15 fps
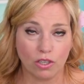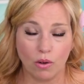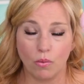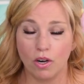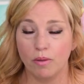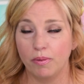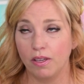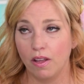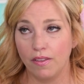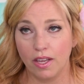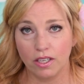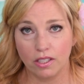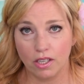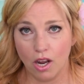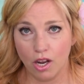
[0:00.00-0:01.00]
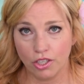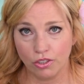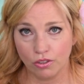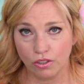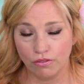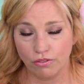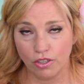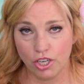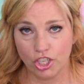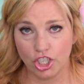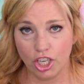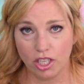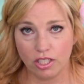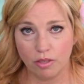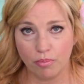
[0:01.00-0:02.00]
I want to be on that inaugural for
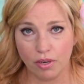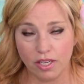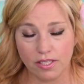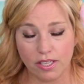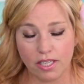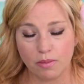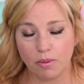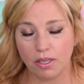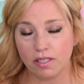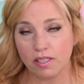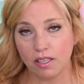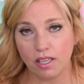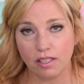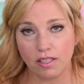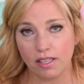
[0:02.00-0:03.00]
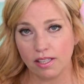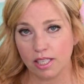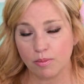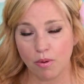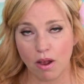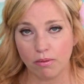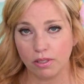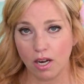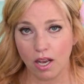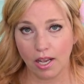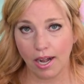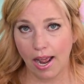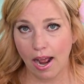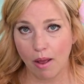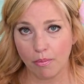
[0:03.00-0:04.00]
Enchanted Princess, but it's looking like that's probably not
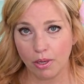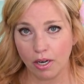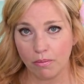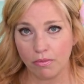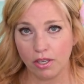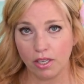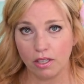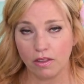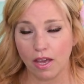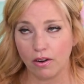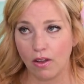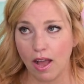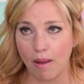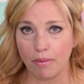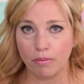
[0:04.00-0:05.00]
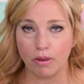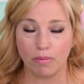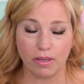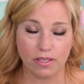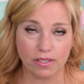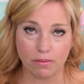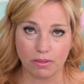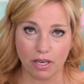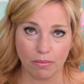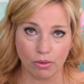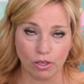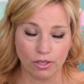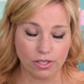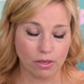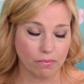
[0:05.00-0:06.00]
going to happen. I'm thinking that'll happen maybe in September
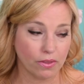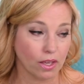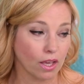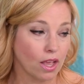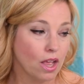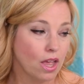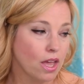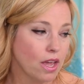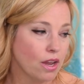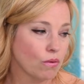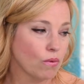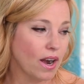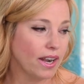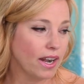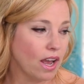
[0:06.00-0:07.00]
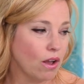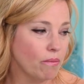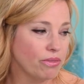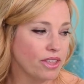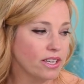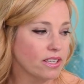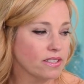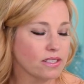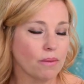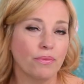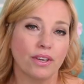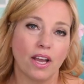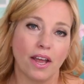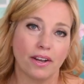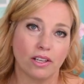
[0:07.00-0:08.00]
or something. Right now, I'm thinking
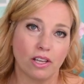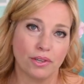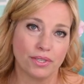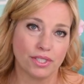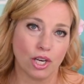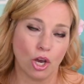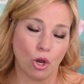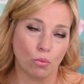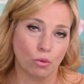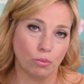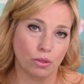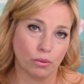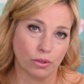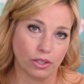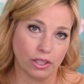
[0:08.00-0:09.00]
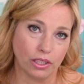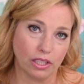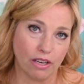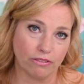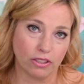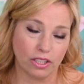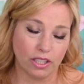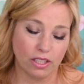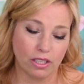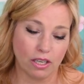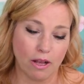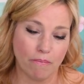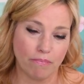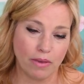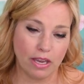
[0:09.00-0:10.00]
something kind of close to home would be really lovely.
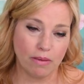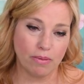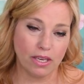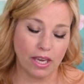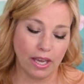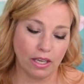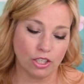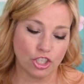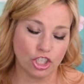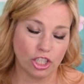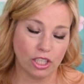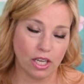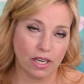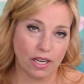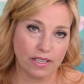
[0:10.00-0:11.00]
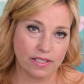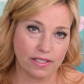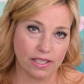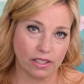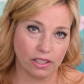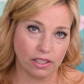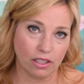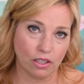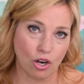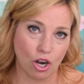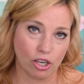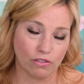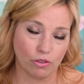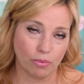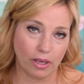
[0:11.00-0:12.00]
Maybe, Angie, a nice sailing on
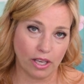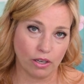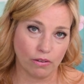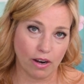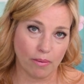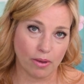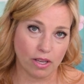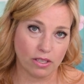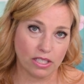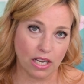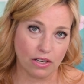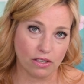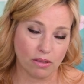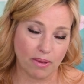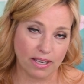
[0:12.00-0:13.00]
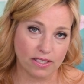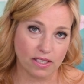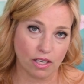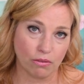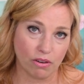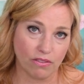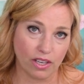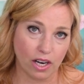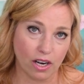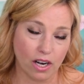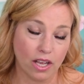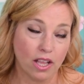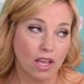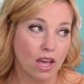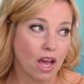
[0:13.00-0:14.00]
Carnival Panorama down to the Mexican
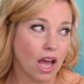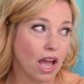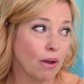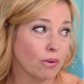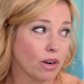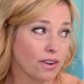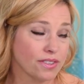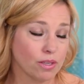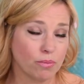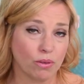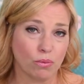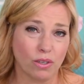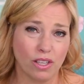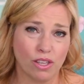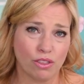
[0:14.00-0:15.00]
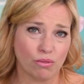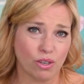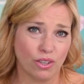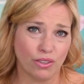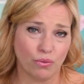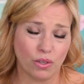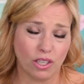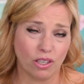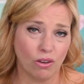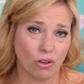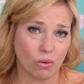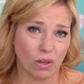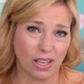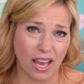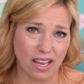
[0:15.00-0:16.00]
Riviera. I would also be really thrilled if we could go
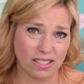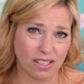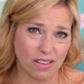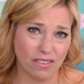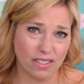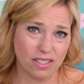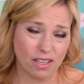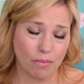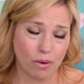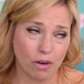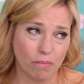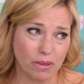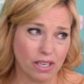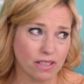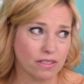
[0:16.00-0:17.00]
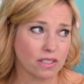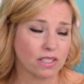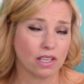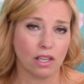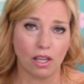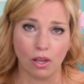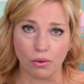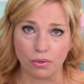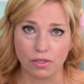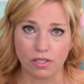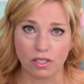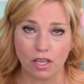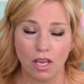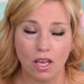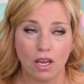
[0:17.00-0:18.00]
to Alaska this summer because it's
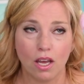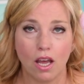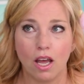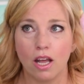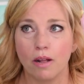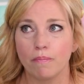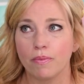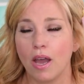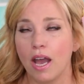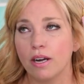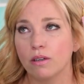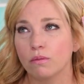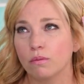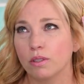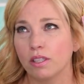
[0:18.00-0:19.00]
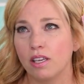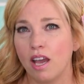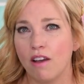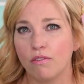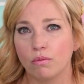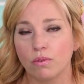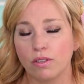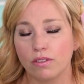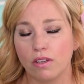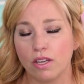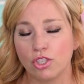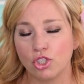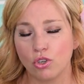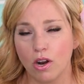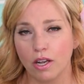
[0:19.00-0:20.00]
close. I don't really have a
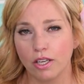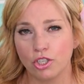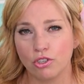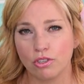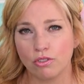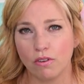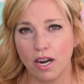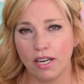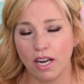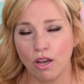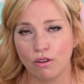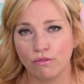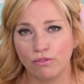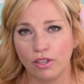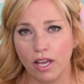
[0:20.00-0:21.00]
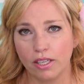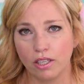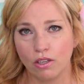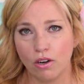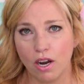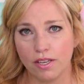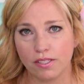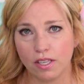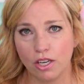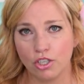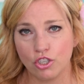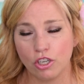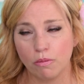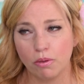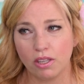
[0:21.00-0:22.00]
strong interest right now in flying across
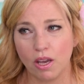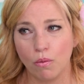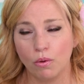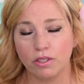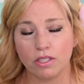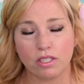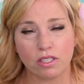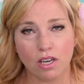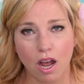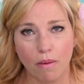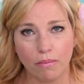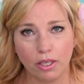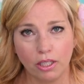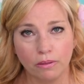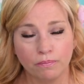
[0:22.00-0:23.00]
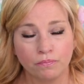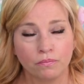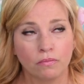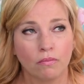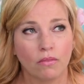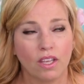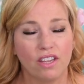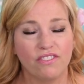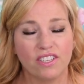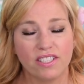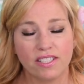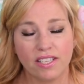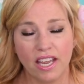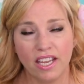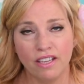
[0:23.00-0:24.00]
country, but that wouldn't stop me. If it's
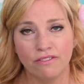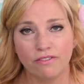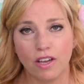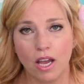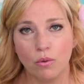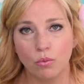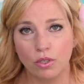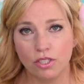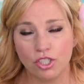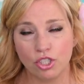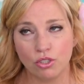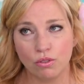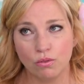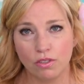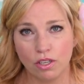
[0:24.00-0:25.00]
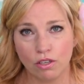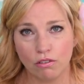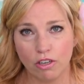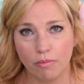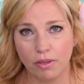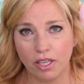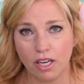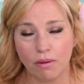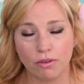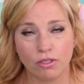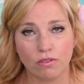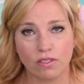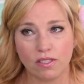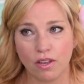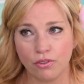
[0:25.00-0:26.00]
safe, I would do the Caribbean. I would
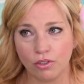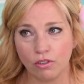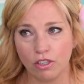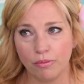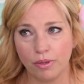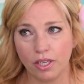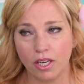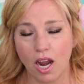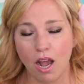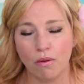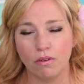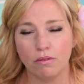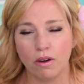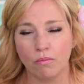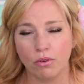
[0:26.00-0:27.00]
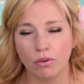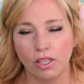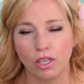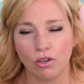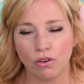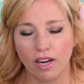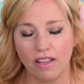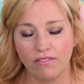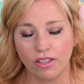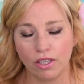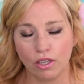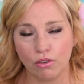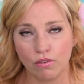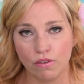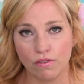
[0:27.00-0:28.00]
do the Southern Caribbean. I'm craving
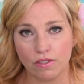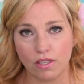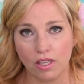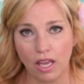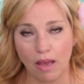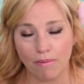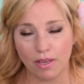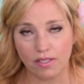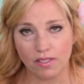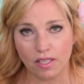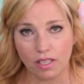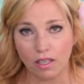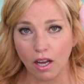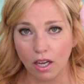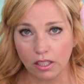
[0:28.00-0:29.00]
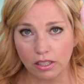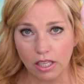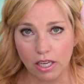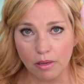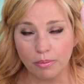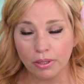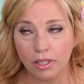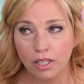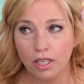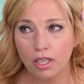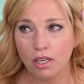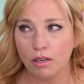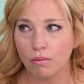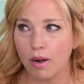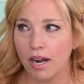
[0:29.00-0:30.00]
a cruise in the MSC Yacht Club
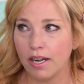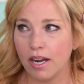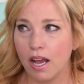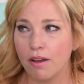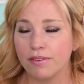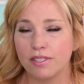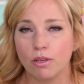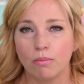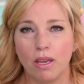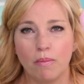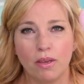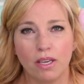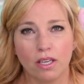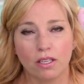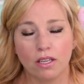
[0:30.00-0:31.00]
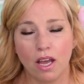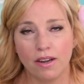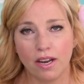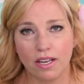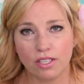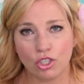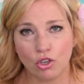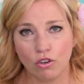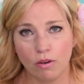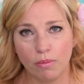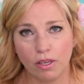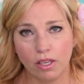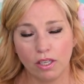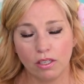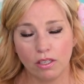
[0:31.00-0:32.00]
right now. So maybe a nice
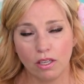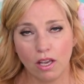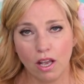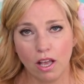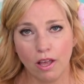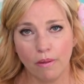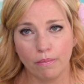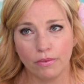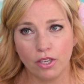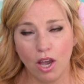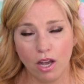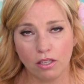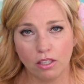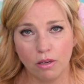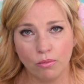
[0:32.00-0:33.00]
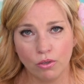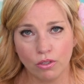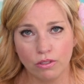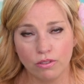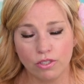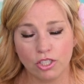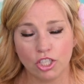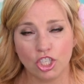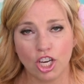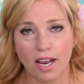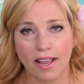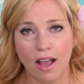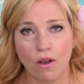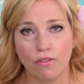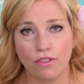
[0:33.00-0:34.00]
Caribbean Yacht Club cruise to check
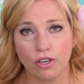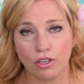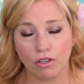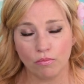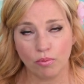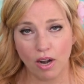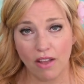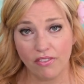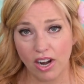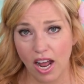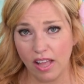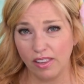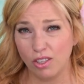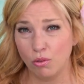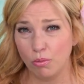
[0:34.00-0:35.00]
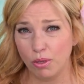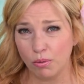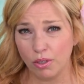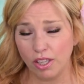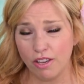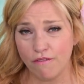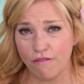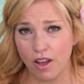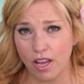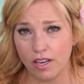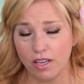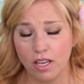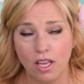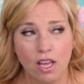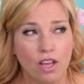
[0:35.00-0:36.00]
out their private island would be really
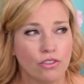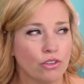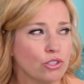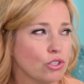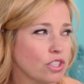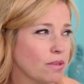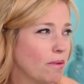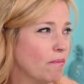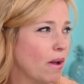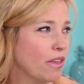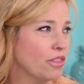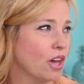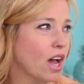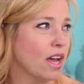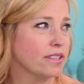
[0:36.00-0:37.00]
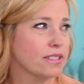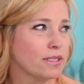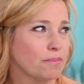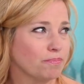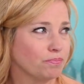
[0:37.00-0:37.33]
fun. Those are some of my thoughts.